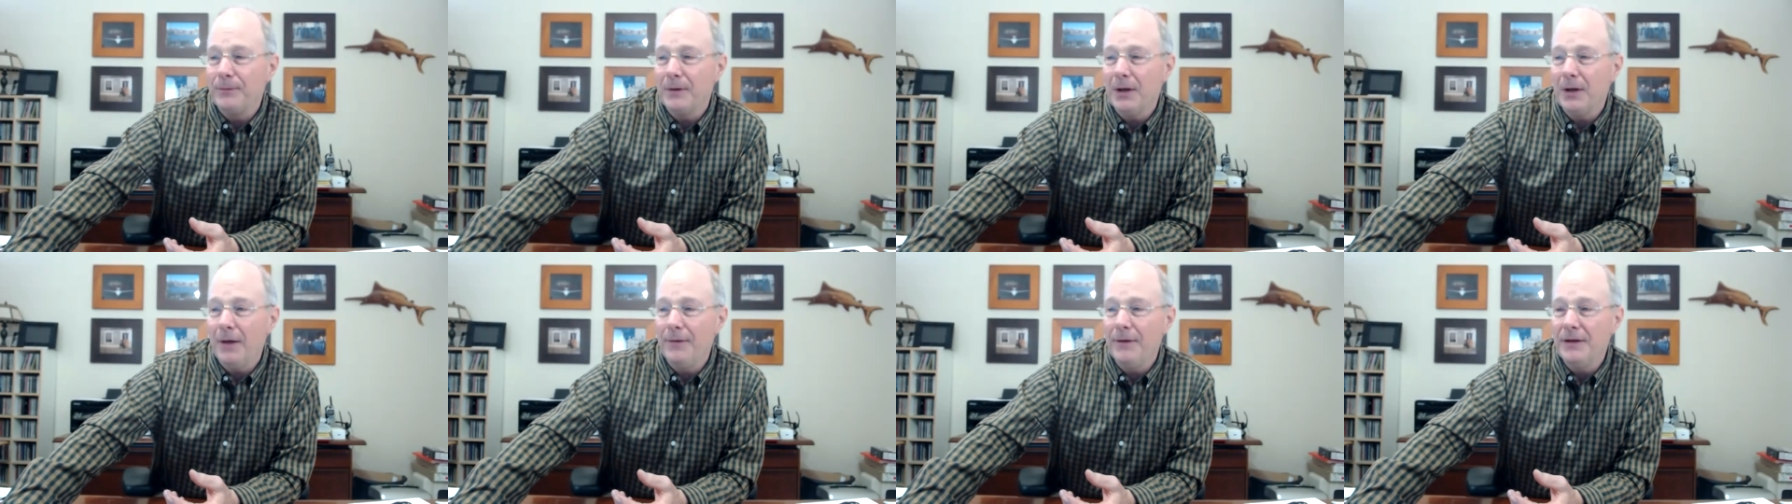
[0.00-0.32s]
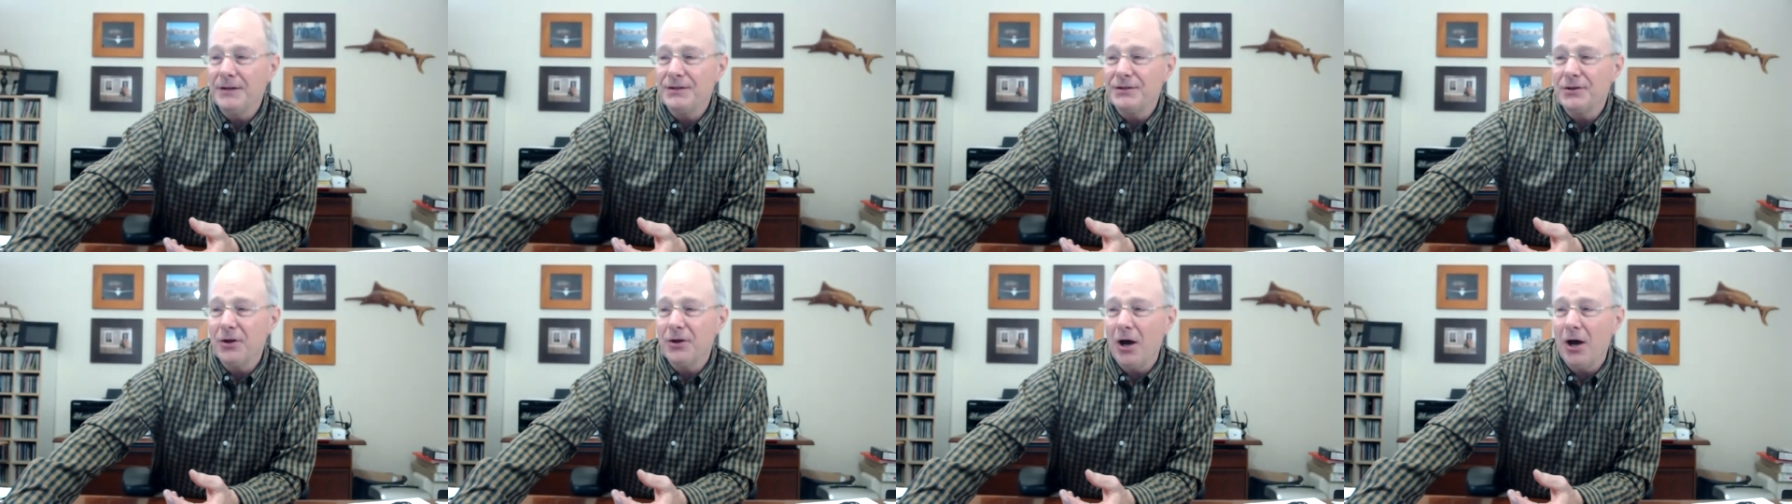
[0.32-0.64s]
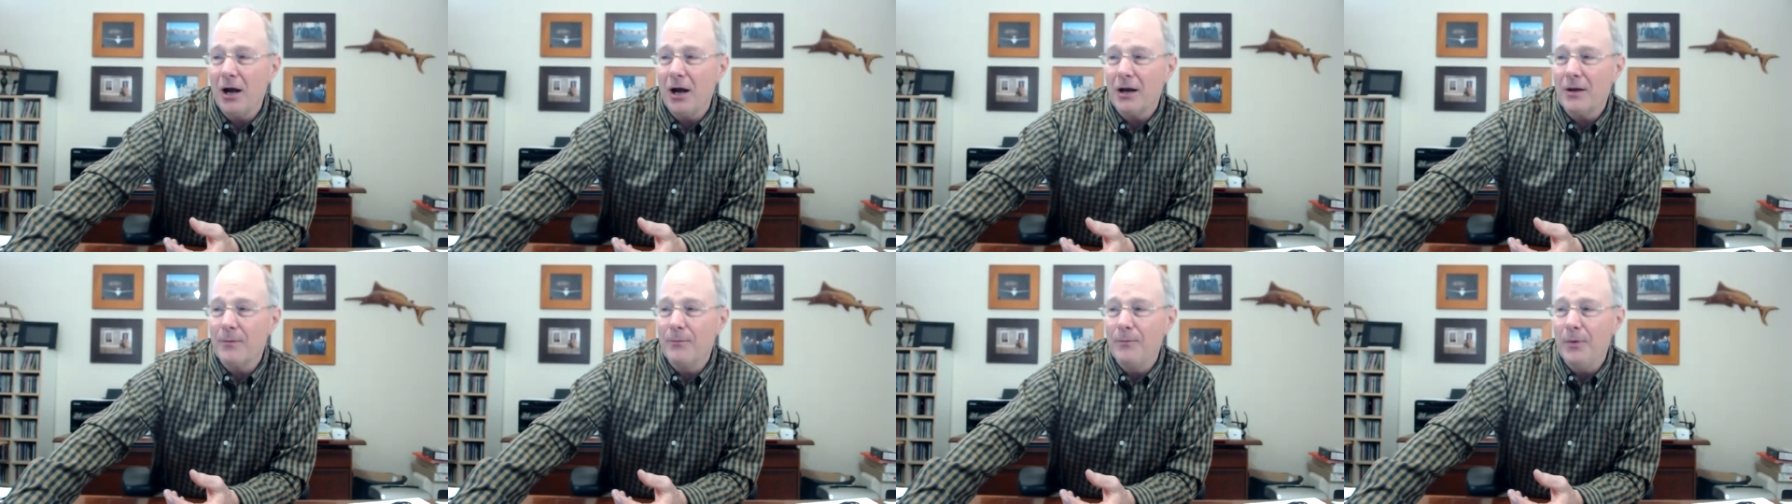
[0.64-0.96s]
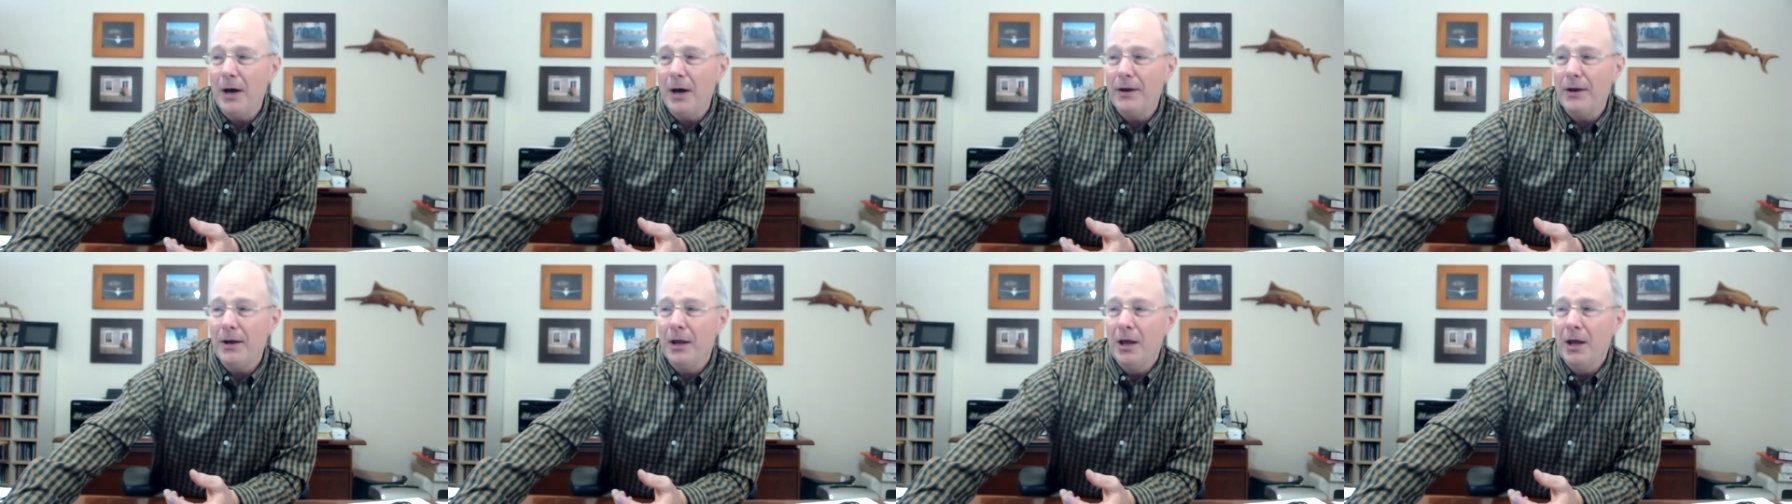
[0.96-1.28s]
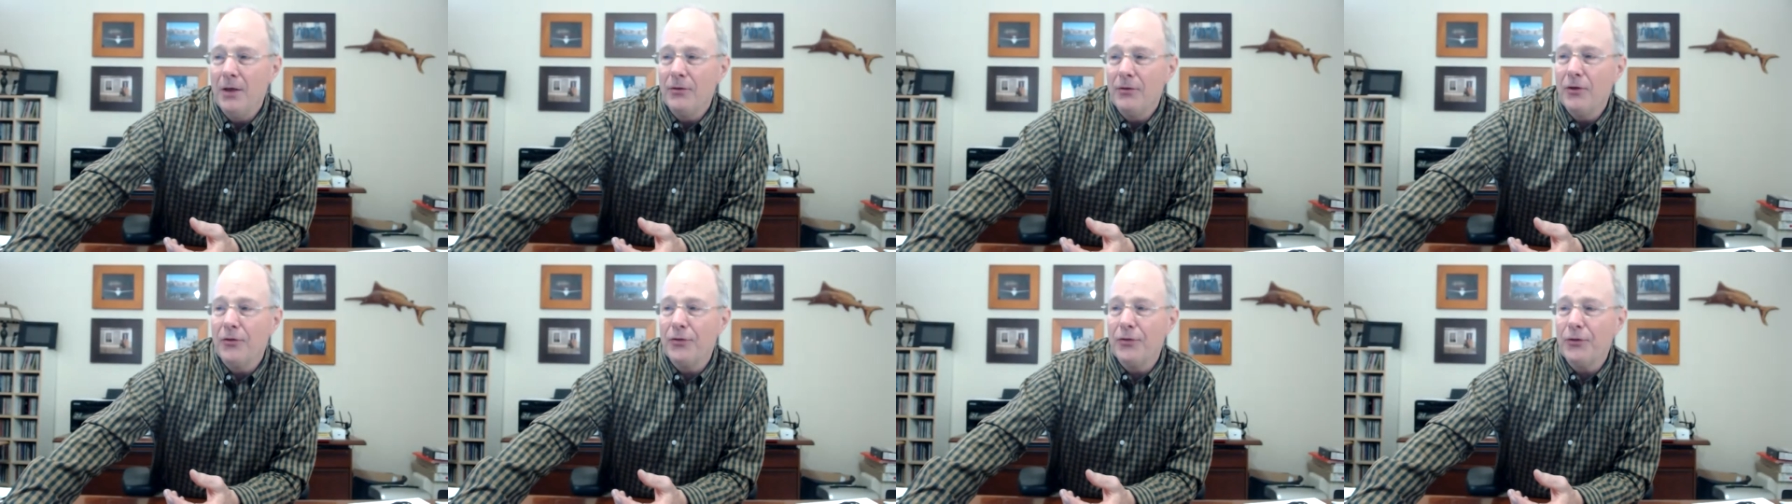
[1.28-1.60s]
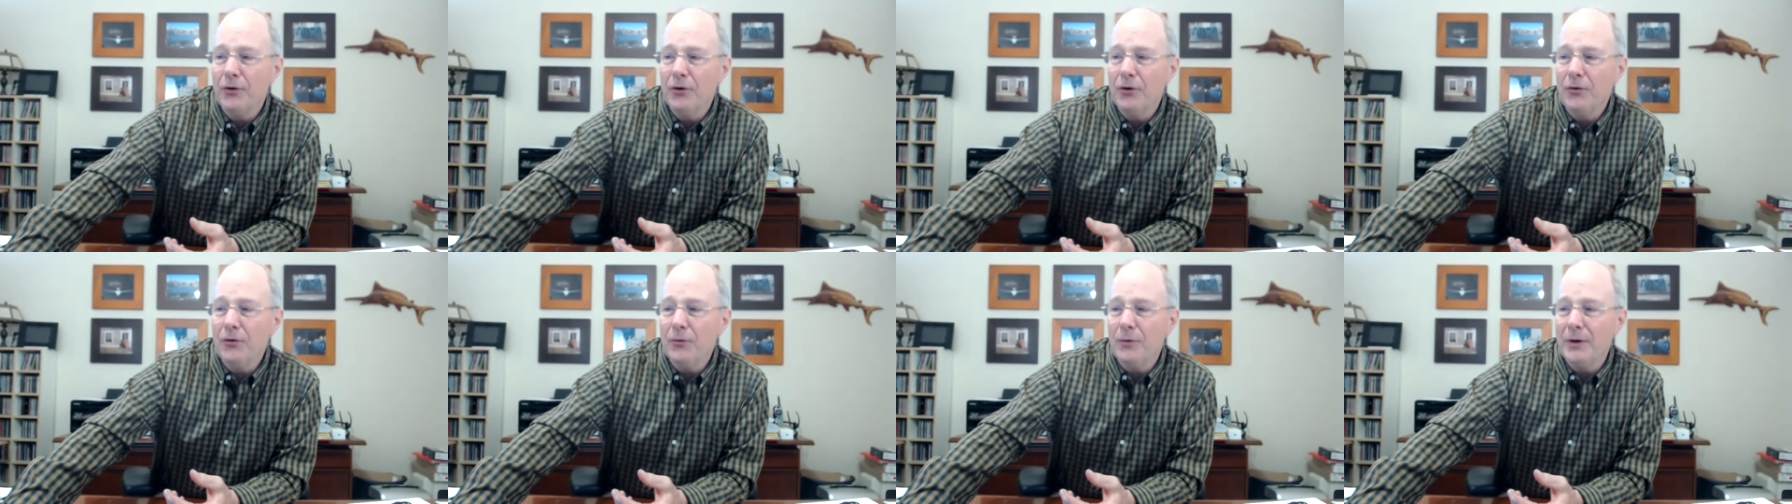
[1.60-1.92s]
on this talk, but the
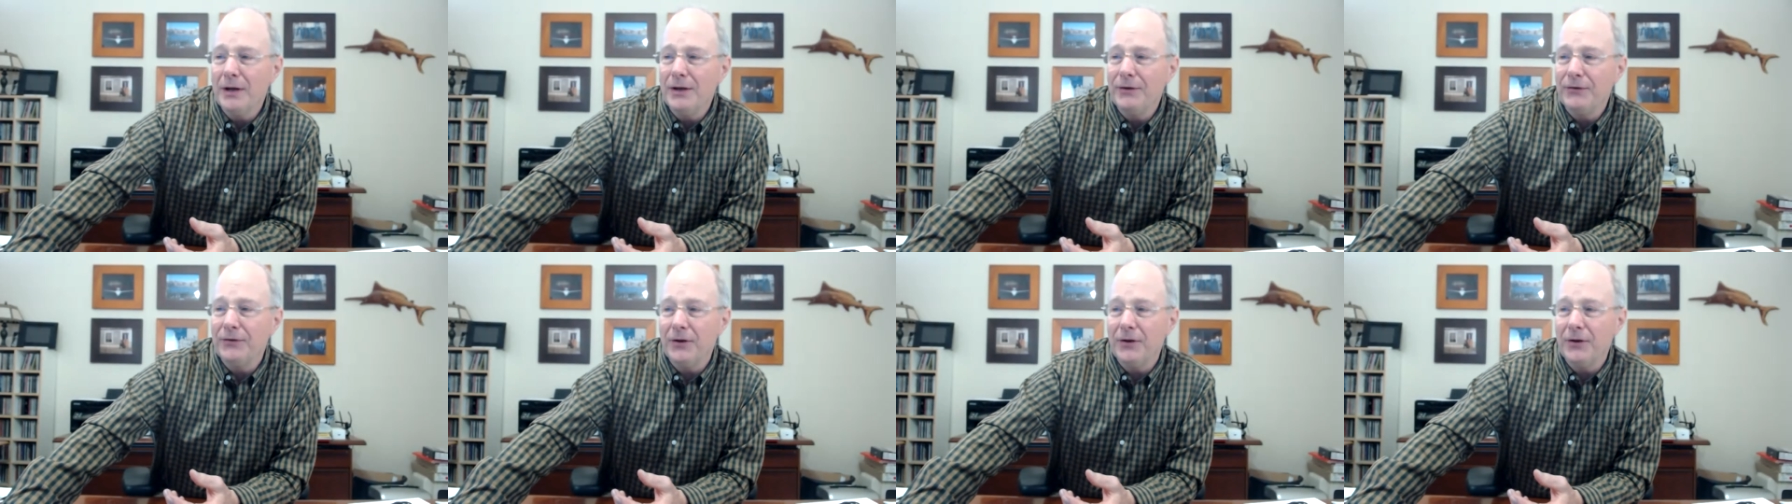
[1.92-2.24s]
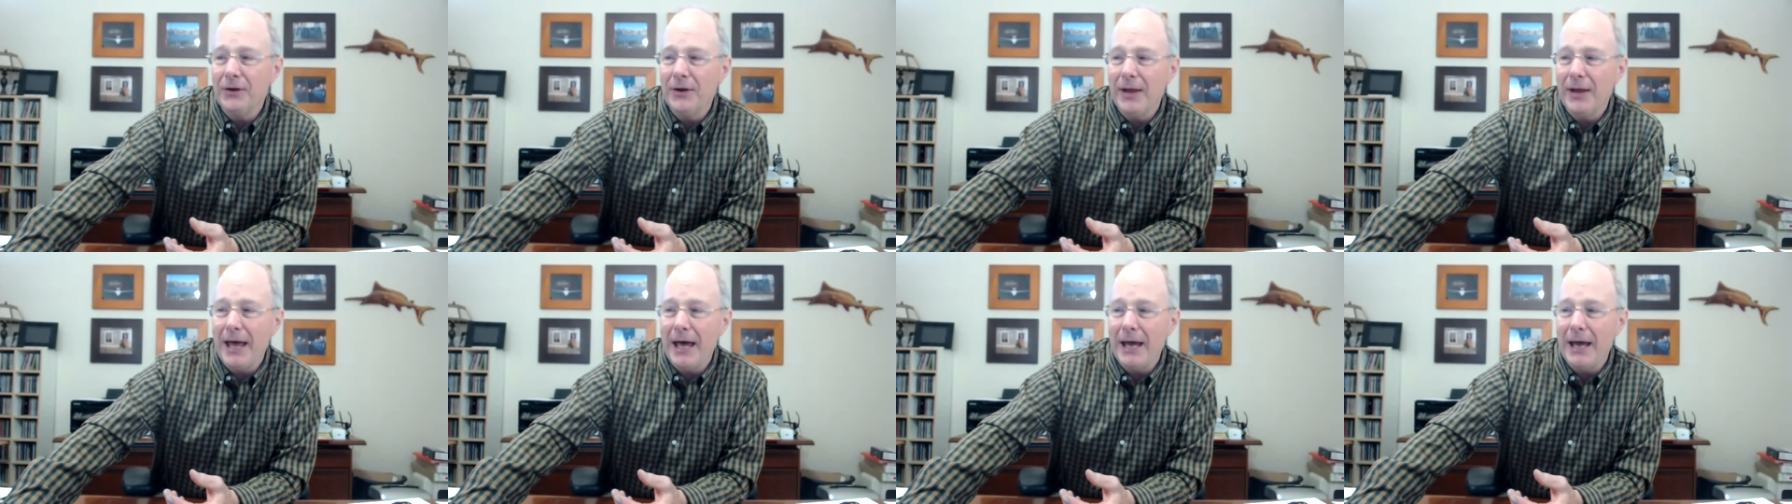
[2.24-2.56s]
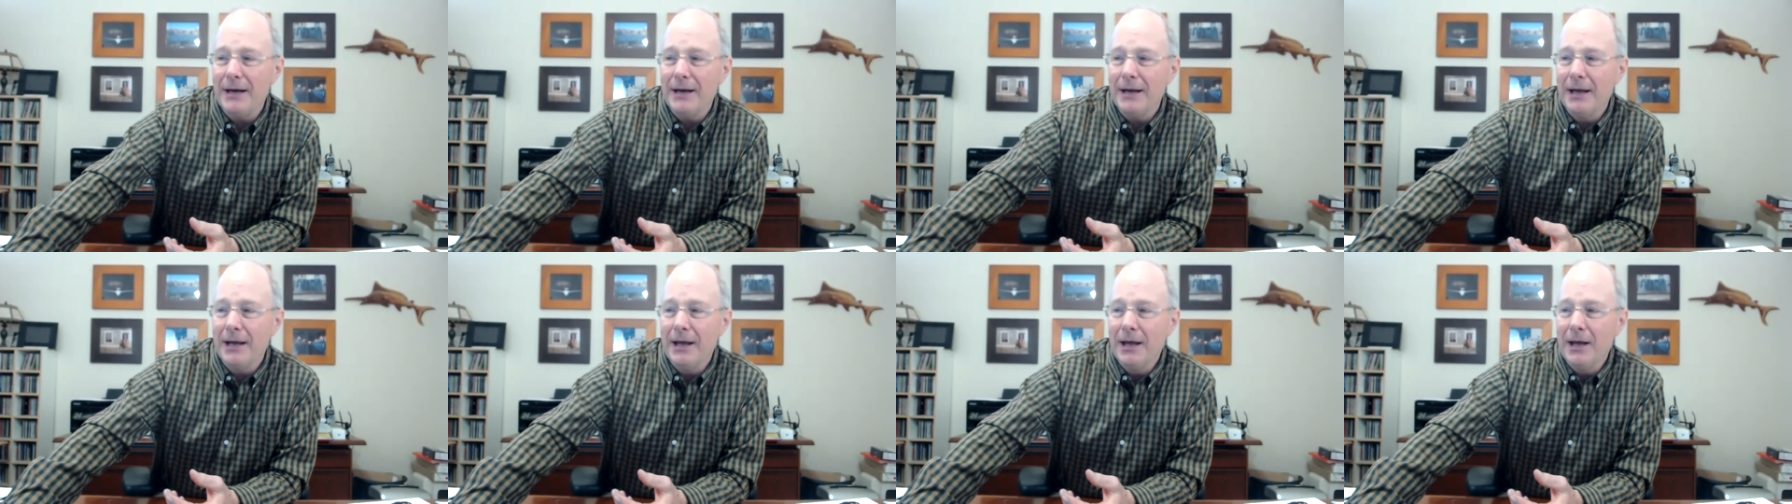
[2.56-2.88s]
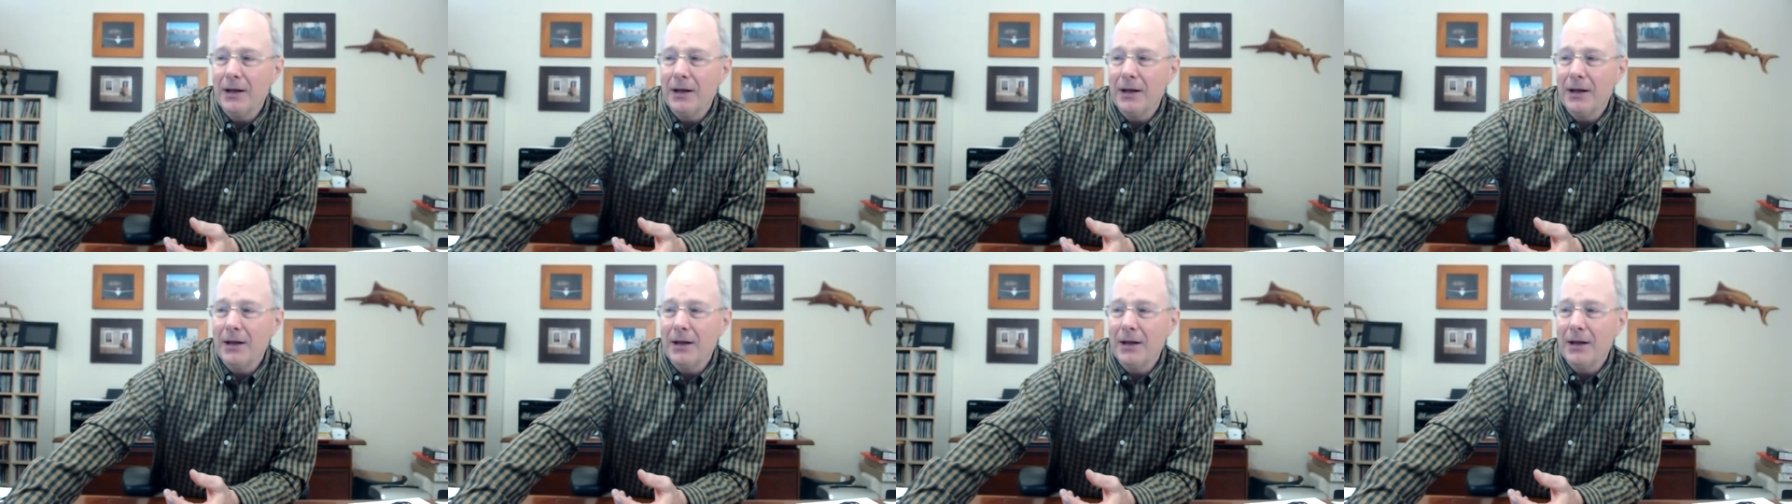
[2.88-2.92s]
third reason that